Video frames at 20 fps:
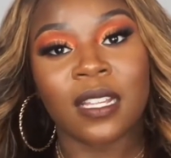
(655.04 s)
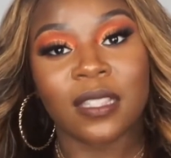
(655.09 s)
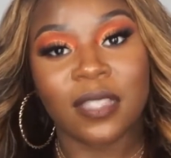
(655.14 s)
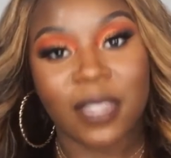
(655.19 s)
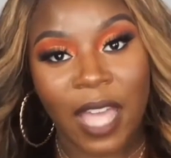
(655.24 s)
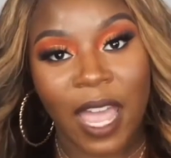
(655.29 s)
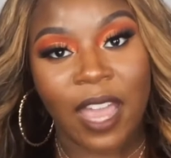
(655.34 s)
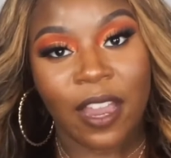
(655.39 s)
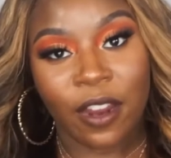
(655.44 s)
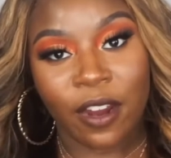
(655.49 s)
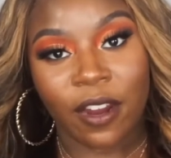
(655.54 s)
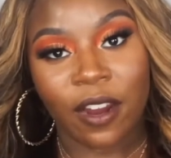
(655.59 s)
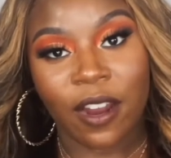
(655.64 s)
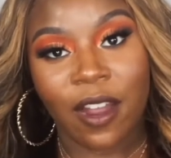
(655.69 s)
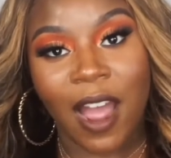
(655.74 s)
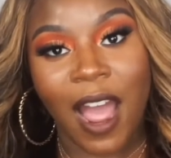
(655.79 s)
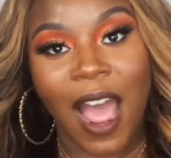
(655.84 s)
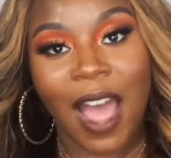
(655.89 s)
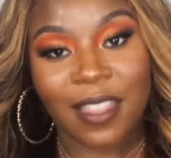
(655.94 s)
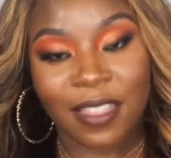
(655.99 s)
that girl.
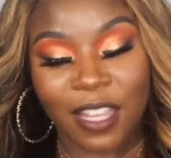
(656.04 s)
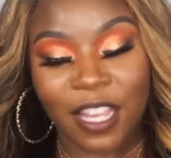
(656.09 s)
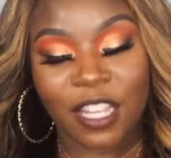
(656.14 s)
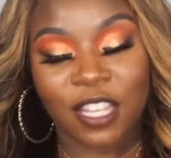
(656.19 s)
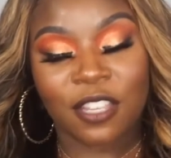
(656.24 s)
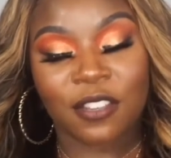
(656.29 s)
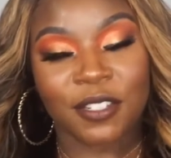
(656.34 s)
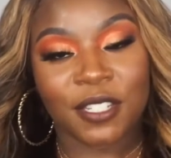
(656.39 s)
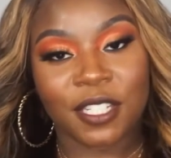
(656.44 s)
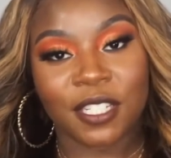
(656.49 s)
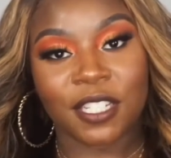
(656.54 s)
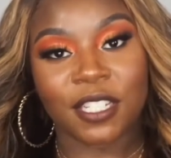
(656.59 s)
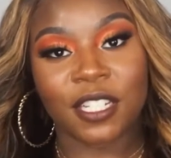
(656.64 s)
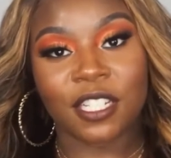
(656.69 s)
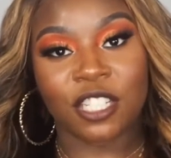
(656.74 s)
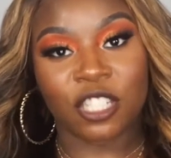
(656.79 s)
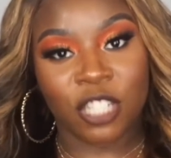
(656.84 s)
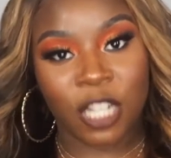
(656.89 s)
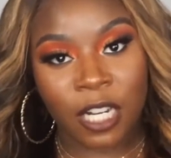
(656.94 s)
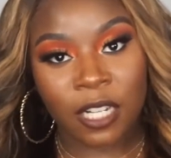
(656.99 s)
I think you
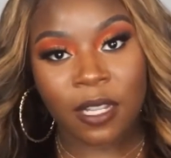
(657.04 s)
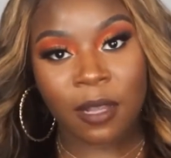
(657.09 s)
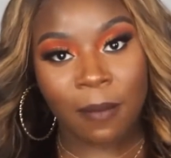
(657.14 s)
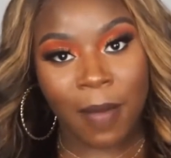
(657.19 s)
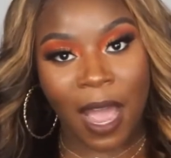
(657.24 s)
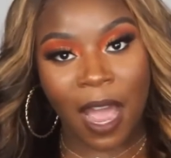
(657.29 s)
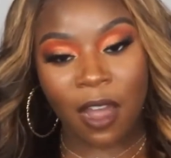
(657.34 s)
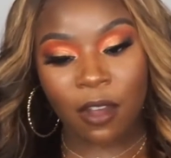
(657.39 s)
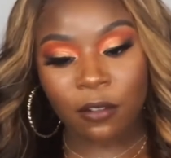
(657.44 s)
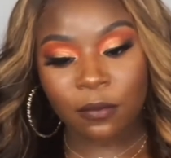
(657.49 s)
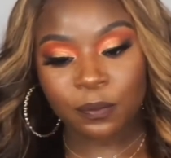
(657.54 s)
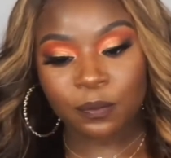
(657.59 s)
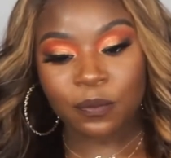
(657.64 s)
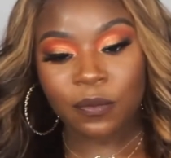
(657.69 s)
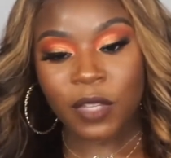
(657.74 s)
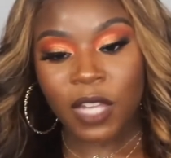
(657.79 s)
should check them out